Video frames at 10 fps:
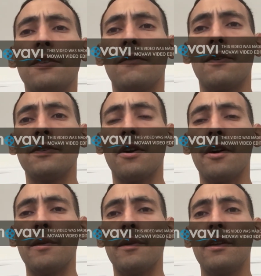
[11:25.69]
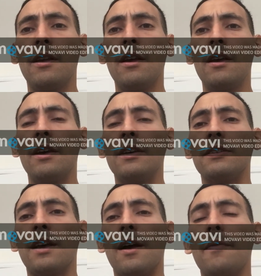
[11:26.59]
to the first argument, is
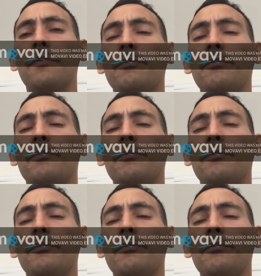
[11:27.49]
that